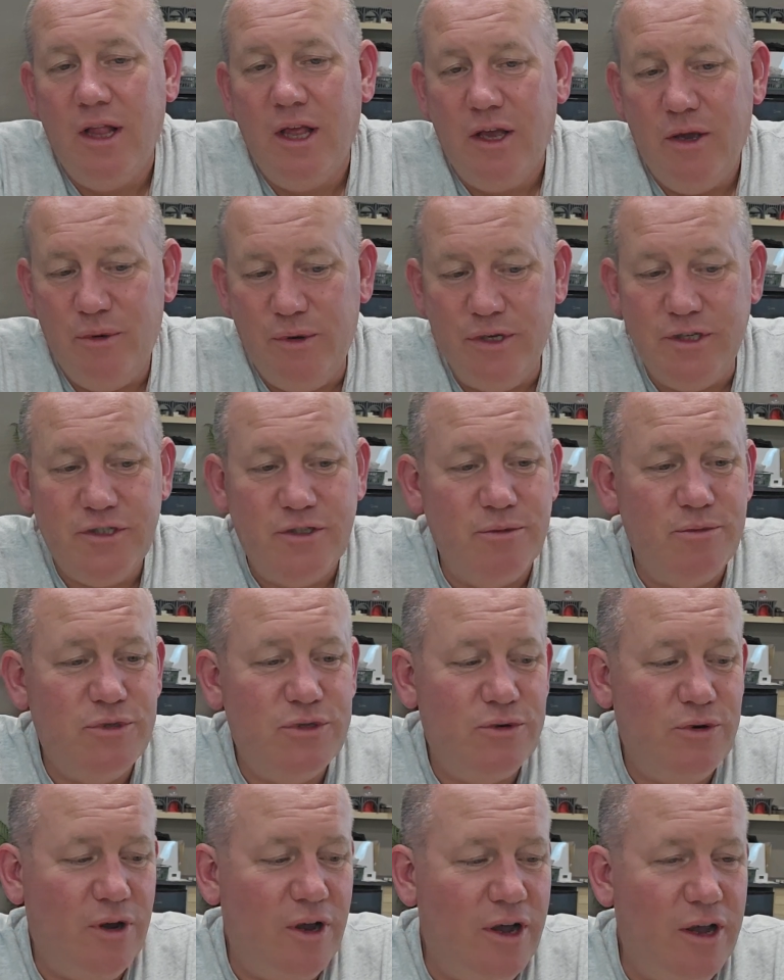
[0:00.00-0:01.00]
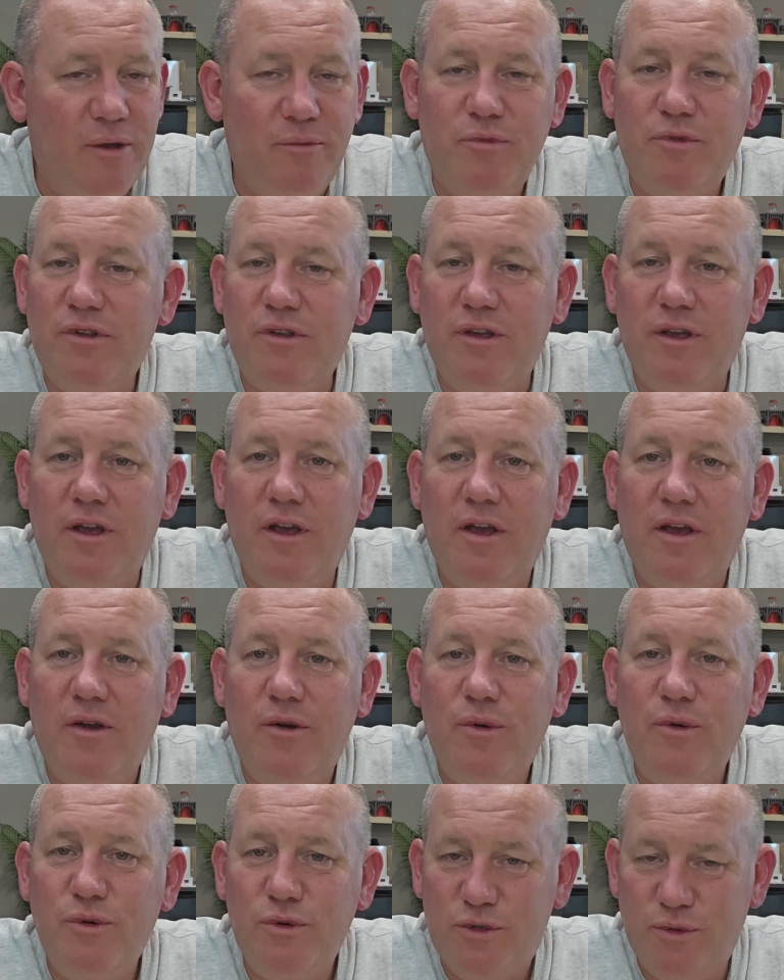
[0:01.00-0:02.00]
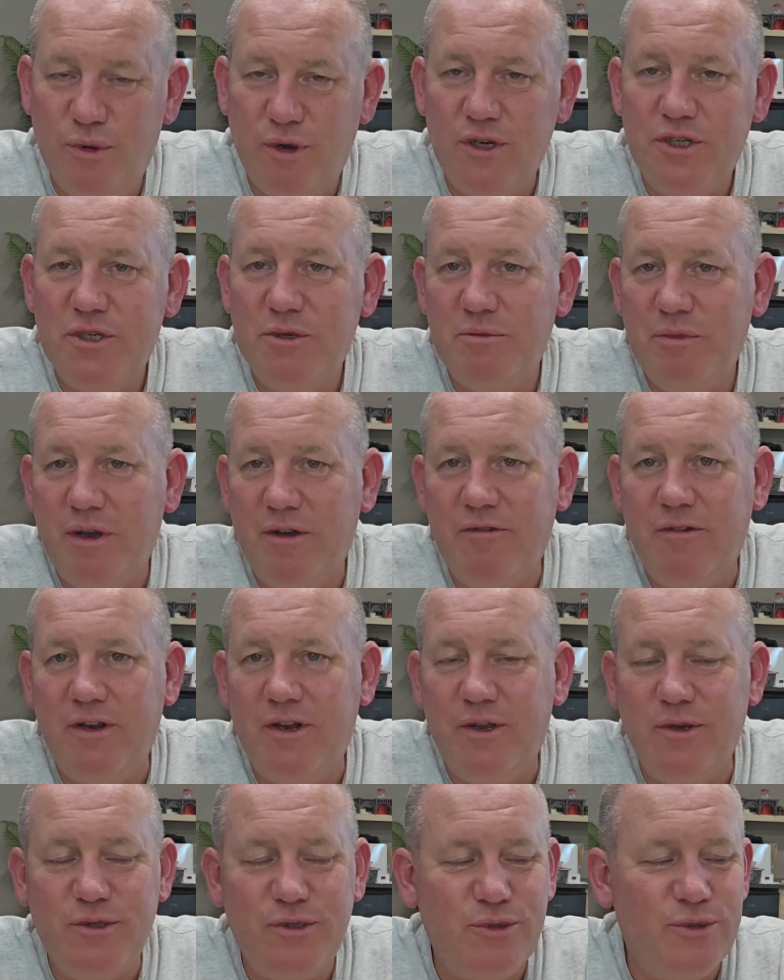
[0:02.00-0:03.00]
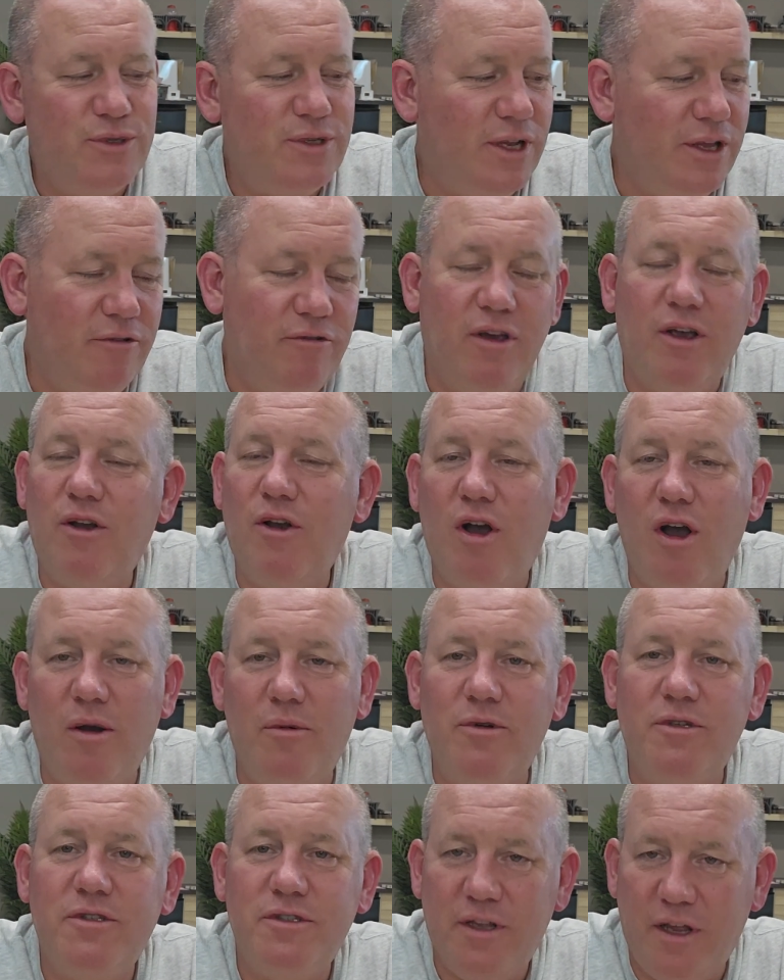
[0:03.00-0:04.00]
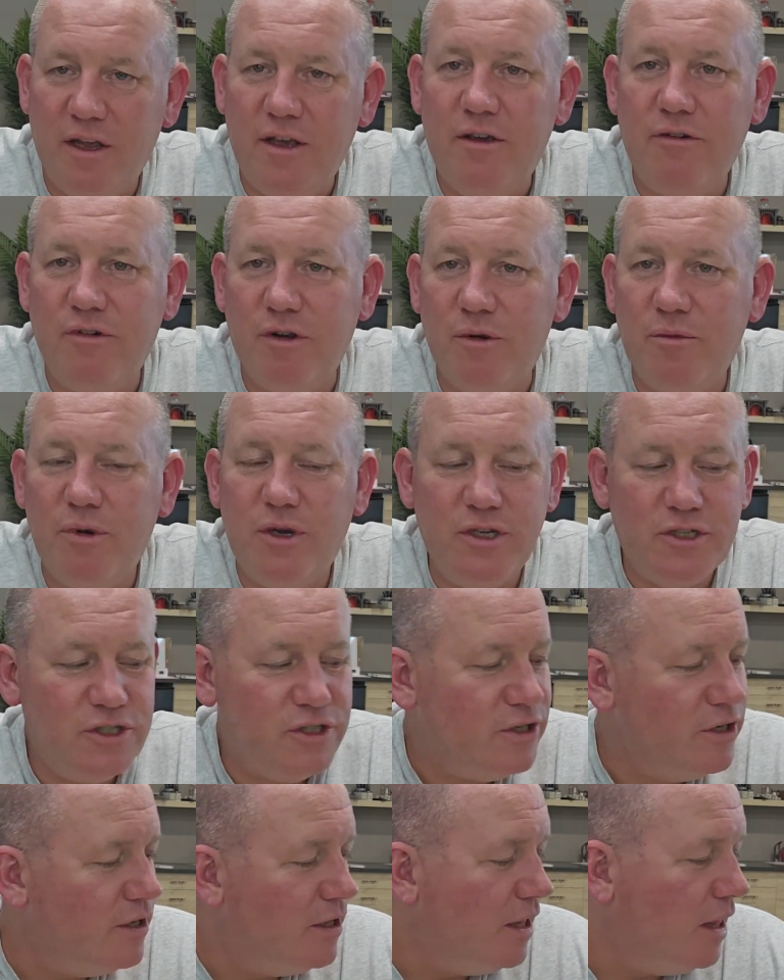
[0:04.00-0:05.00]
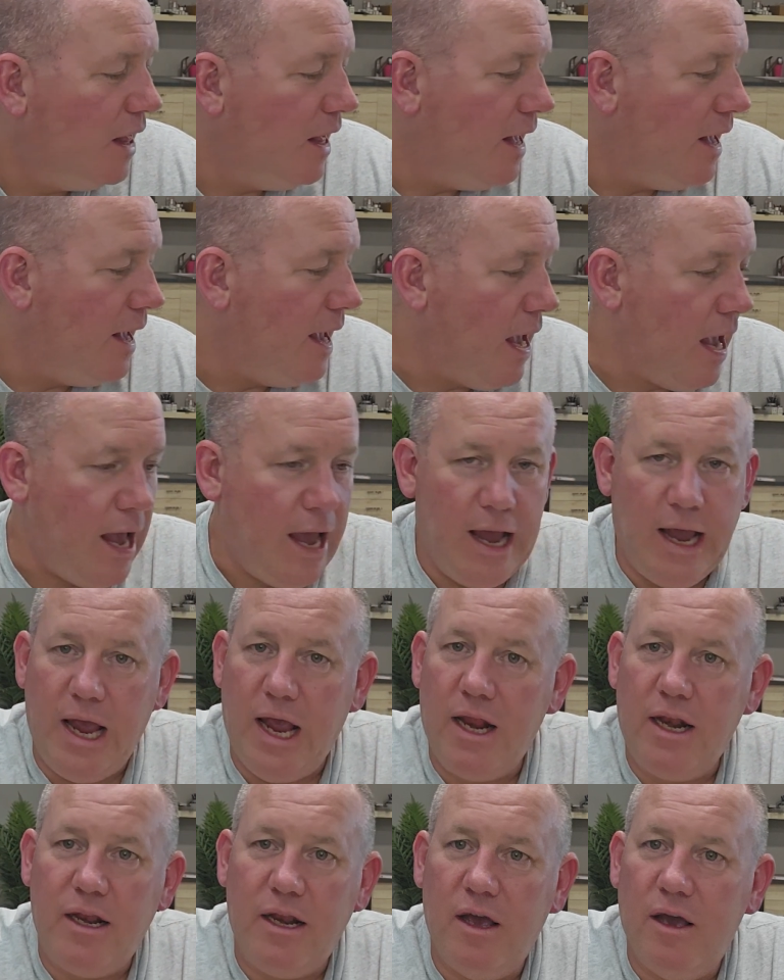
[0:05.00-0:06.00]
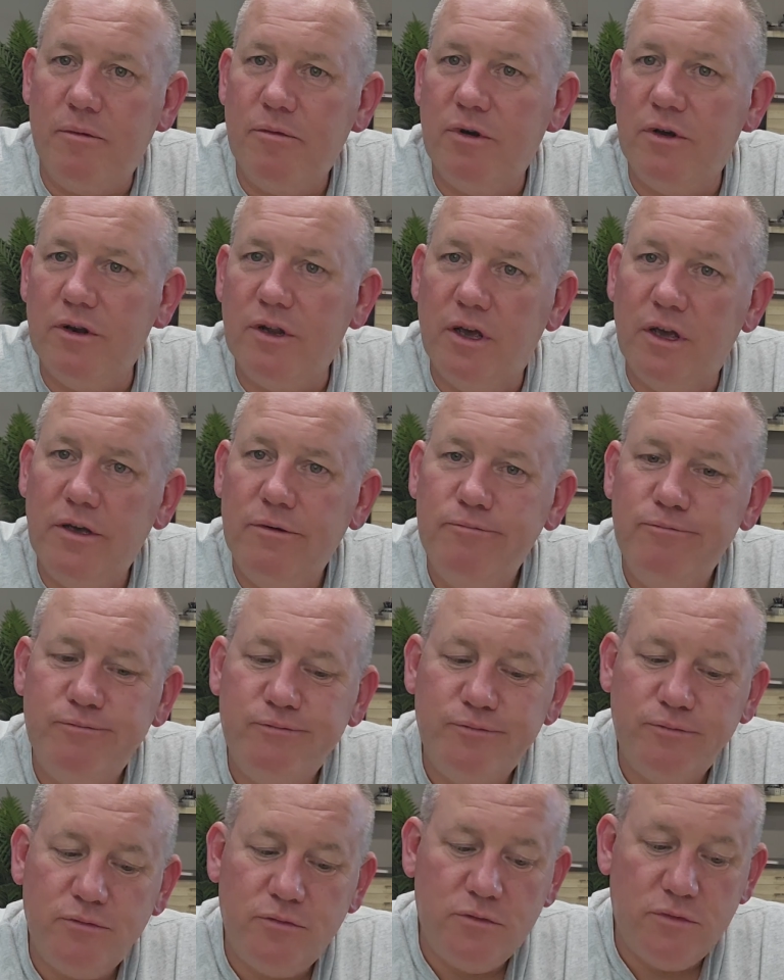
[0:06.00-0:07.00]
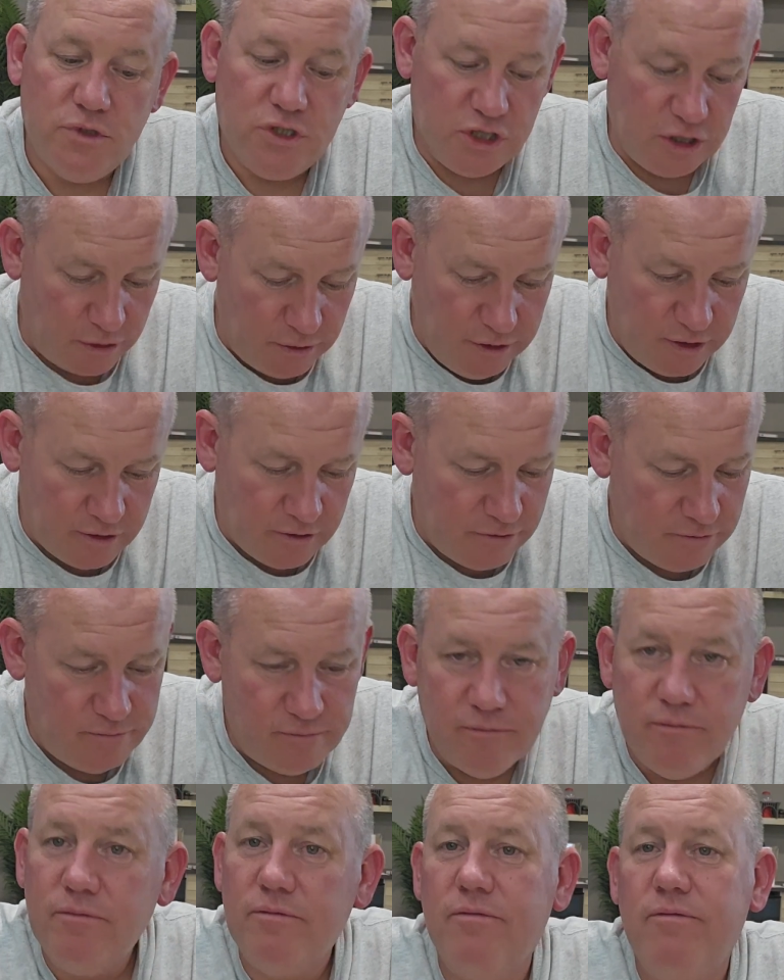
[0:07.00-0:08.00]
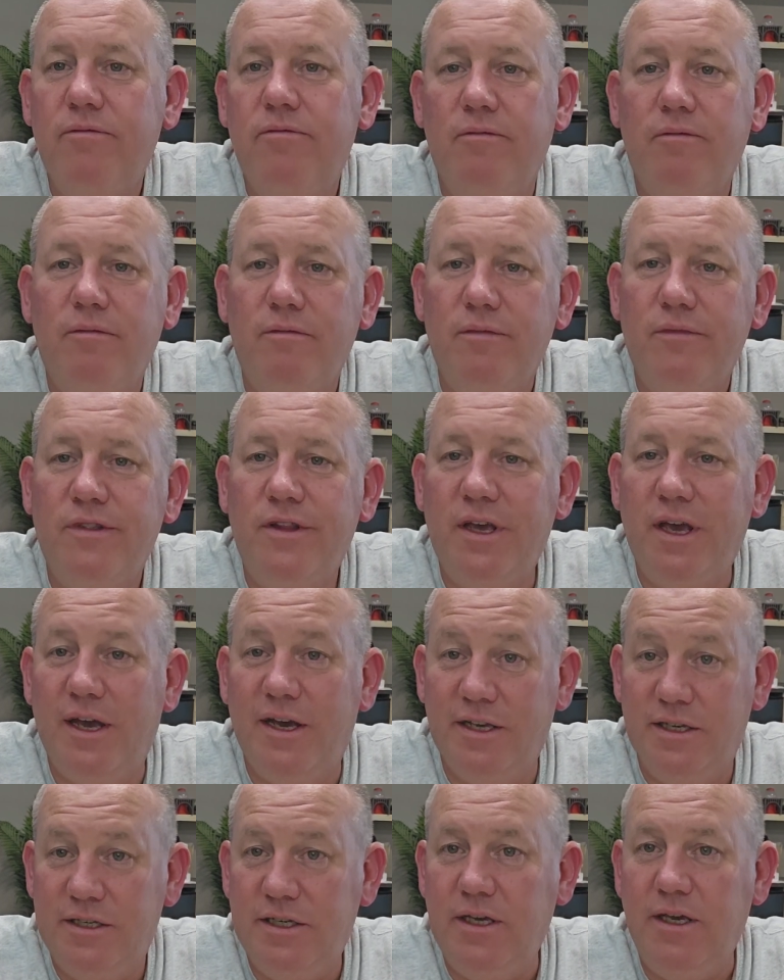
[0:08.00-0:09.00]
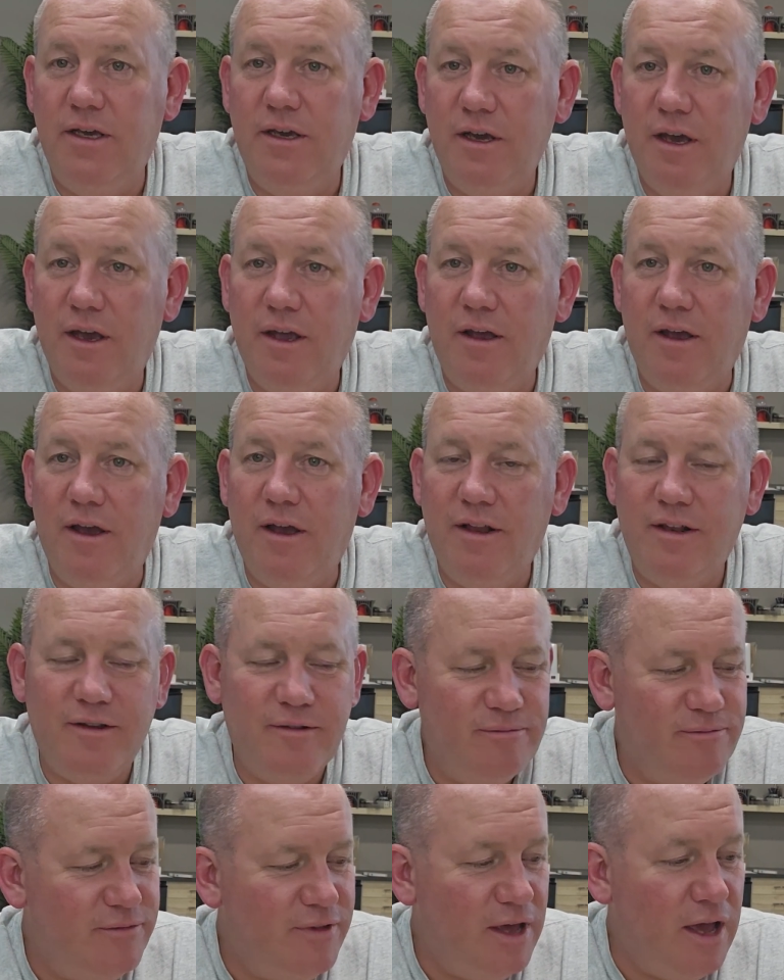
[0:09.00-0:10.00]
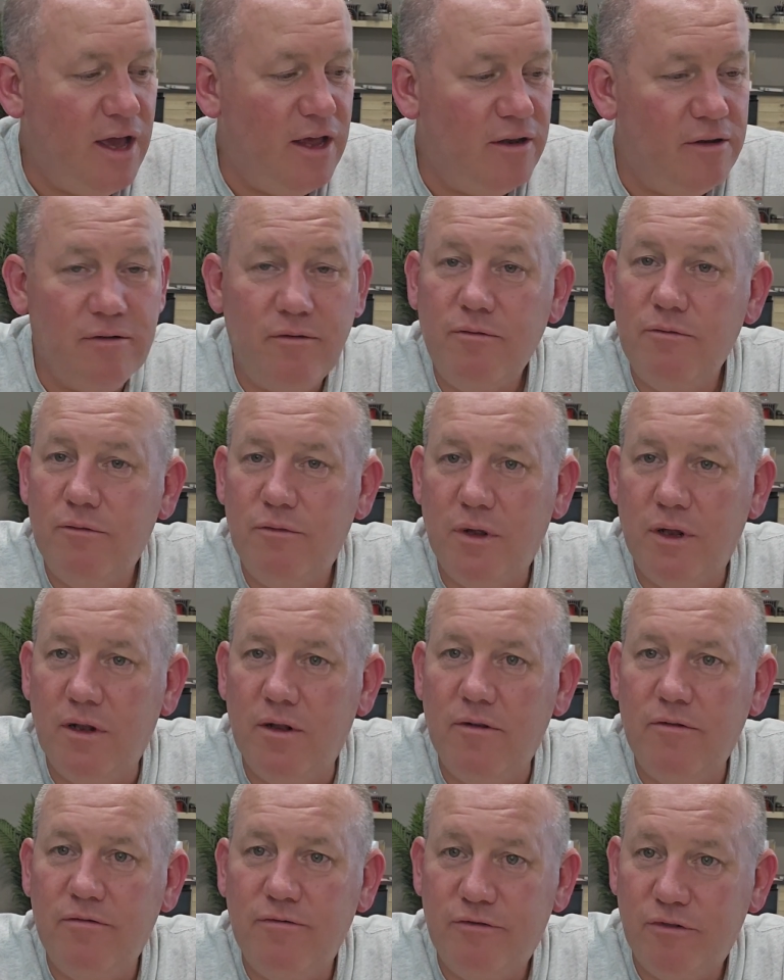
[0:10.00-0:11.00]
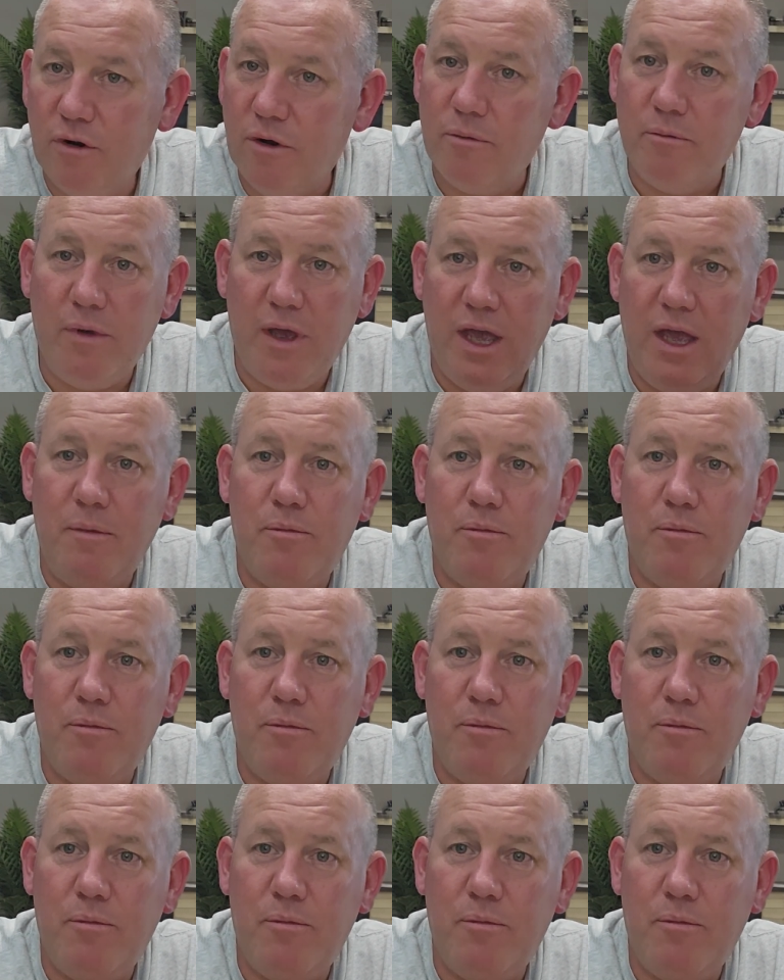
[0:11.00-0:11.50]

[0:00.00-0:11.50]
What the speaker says: is subscribed, who's watching my videos, who's leaving comments. Thank you very much. And I'm gonna show you the ICE I got that will, for me